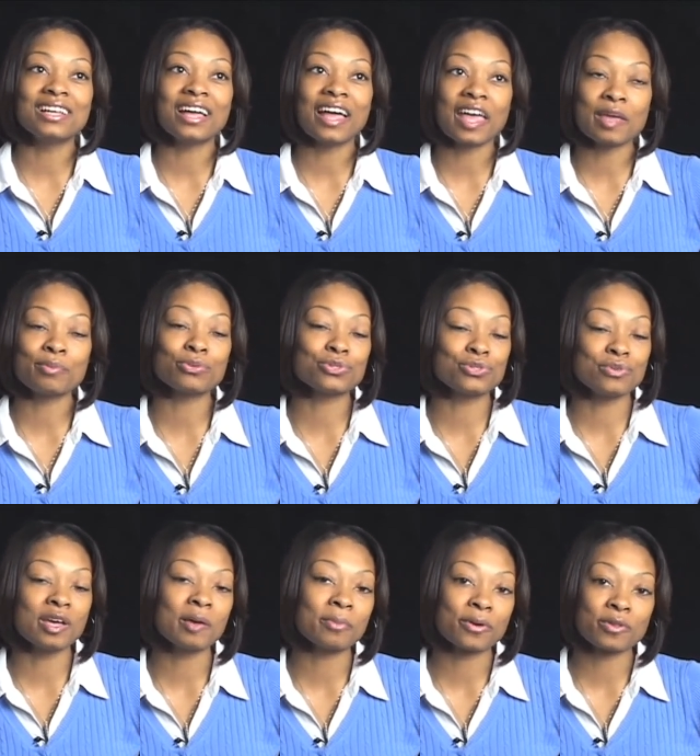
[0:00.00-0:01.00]
able to
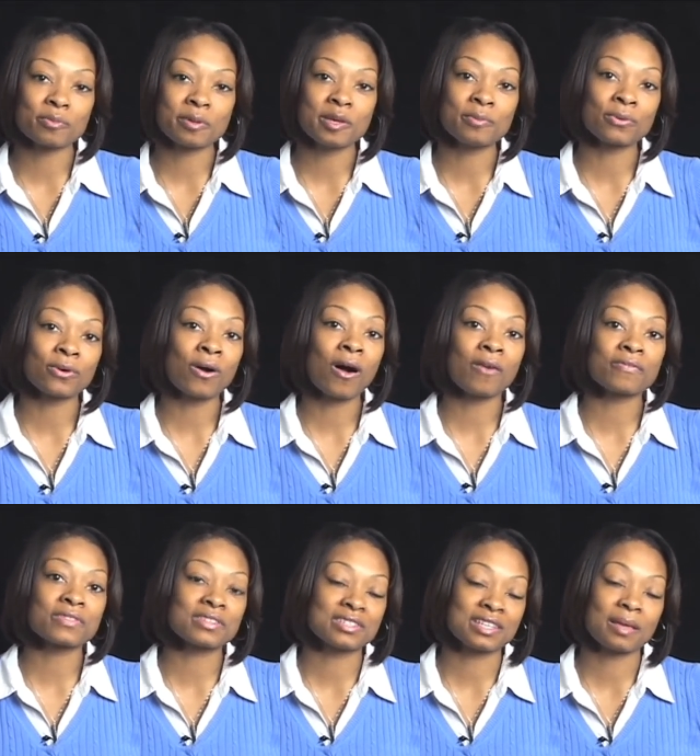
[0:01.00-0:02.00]
help other people, or
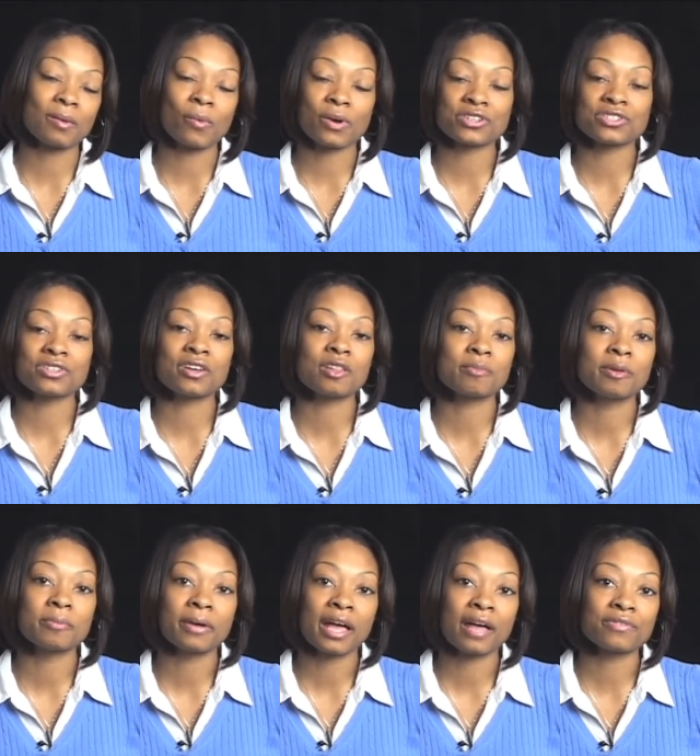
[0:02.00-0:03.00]
often the same question that other
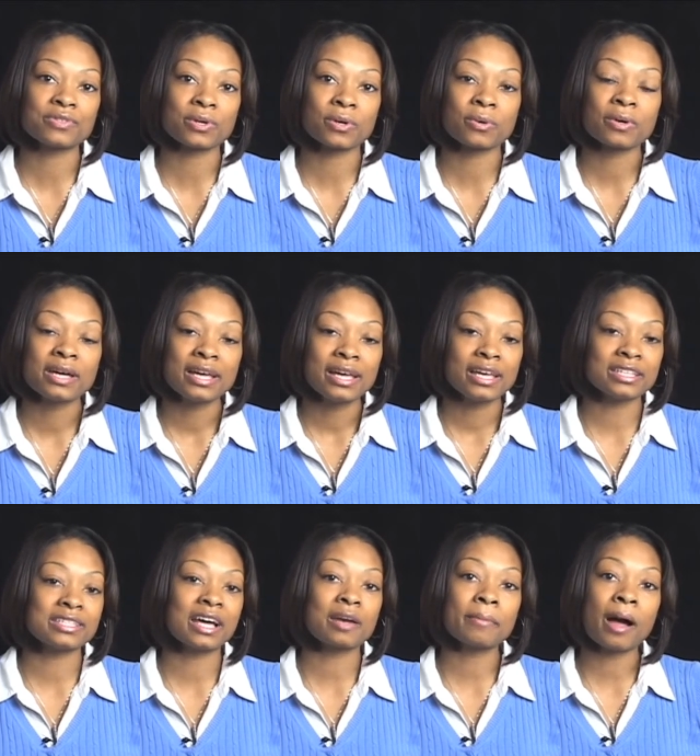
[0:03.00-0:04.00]
people have. So it's
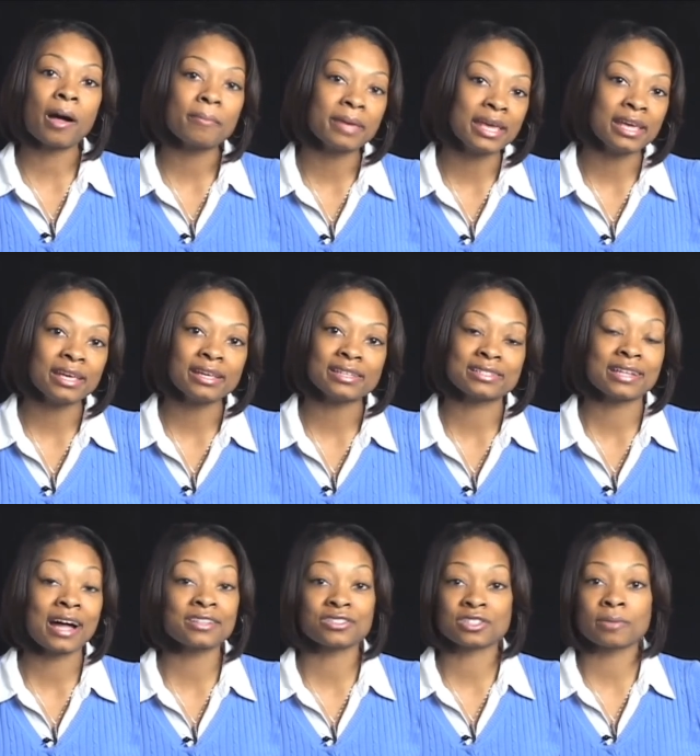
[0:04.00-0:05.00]
not about me, it's
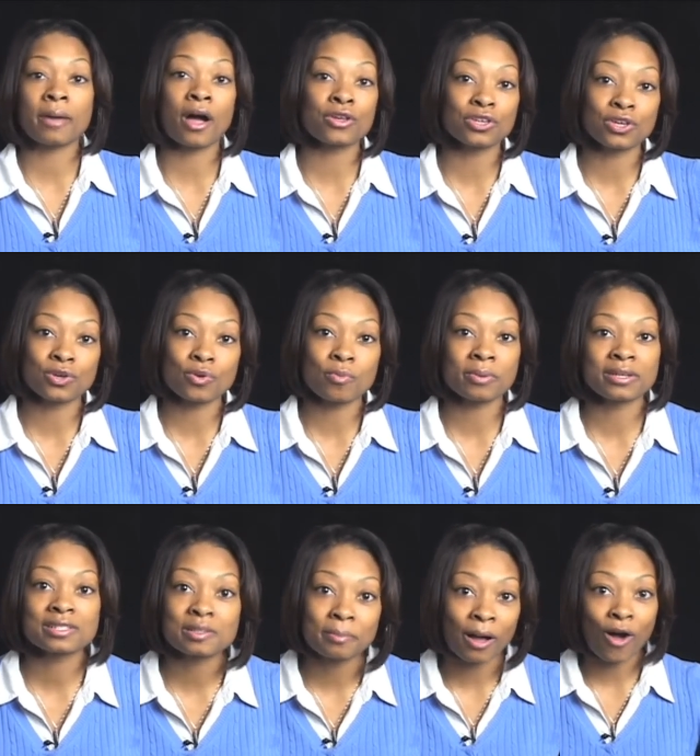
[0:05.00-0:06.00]
not just about you, but
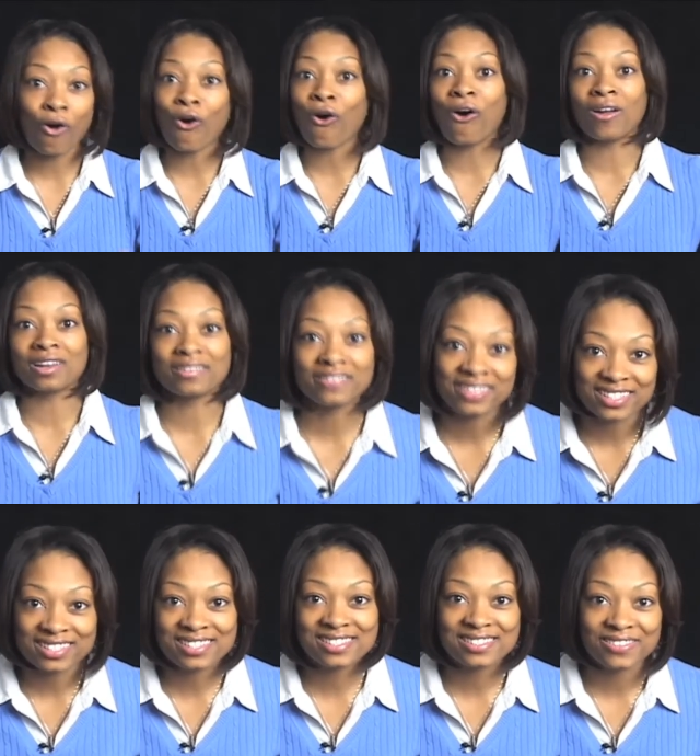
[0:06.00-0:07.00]
it's about all of
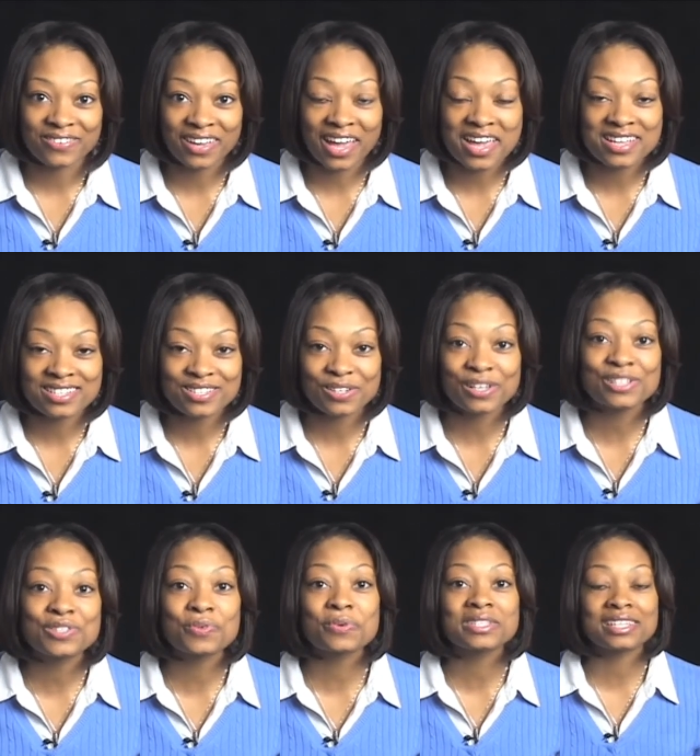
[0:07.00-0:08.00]
us, okay? So let's
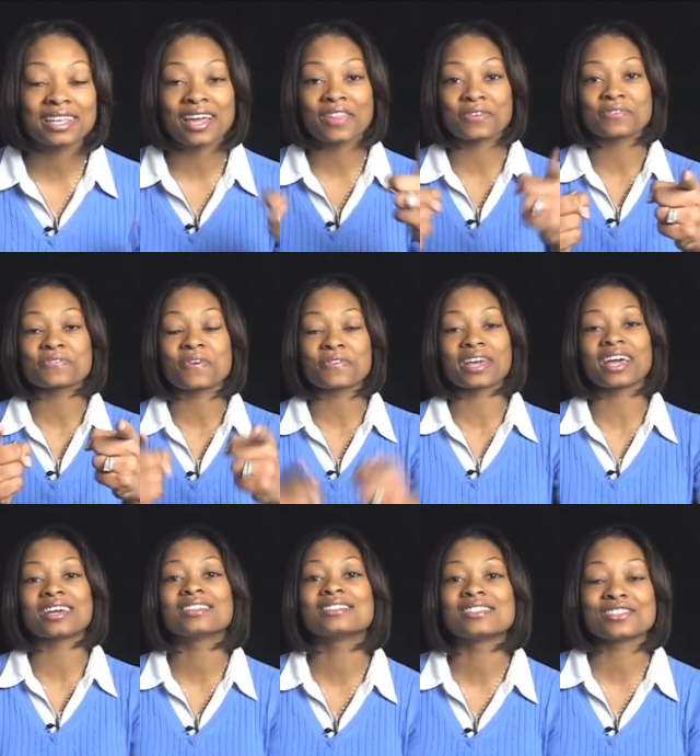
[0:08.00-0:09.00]
do it together,
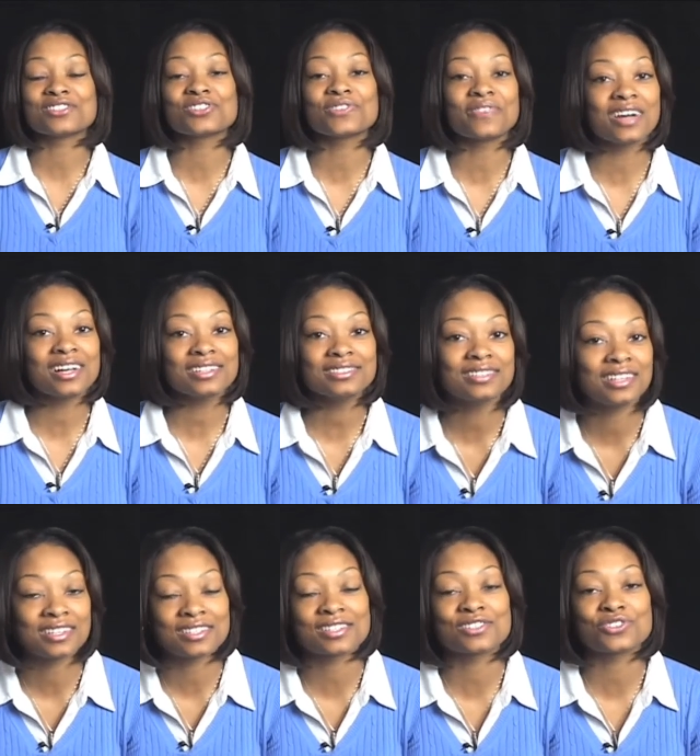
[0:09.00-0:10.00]
okay? This is Shavon,
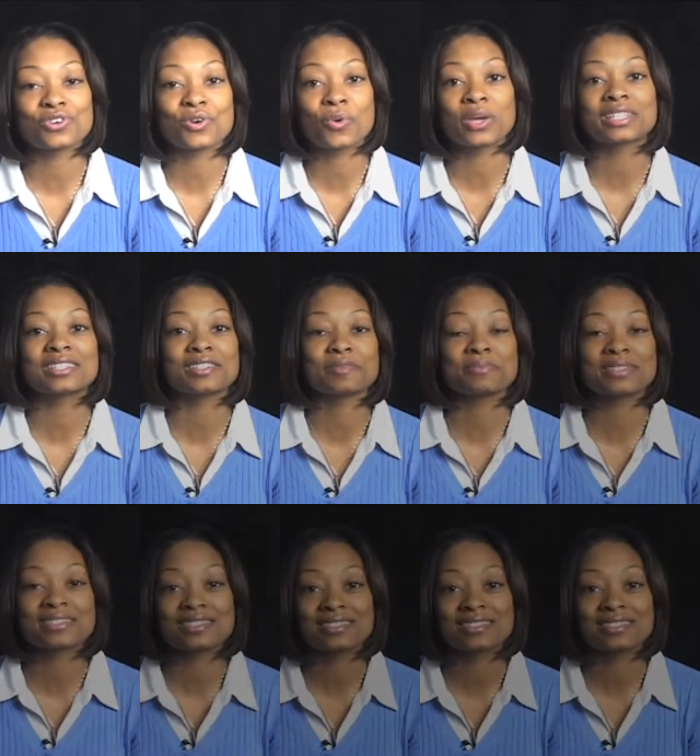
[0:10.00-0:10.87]
and this is your quick tips.